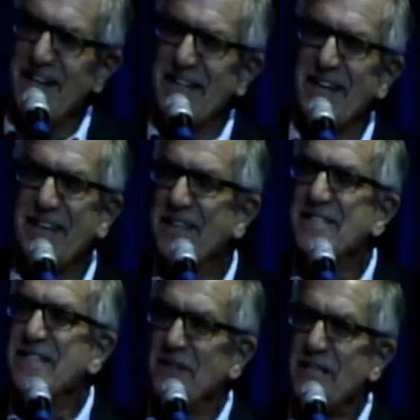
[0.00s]

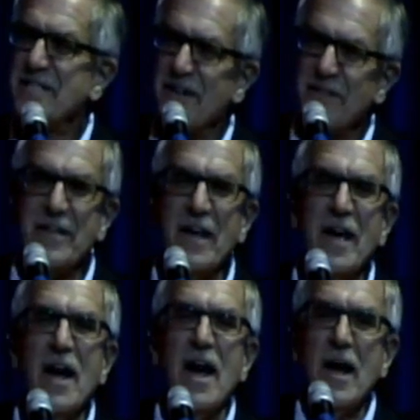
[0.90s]
1977.
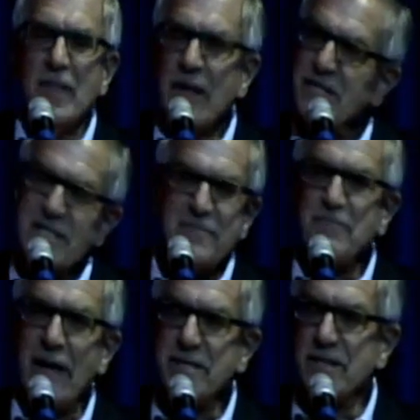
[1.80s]
That's a
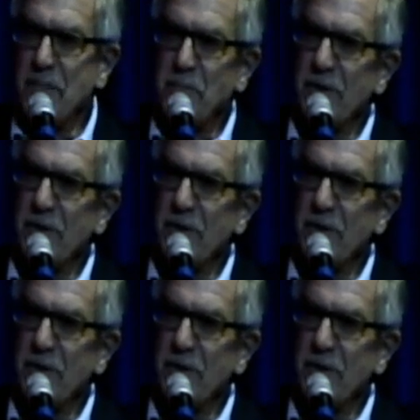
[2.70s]
space opera.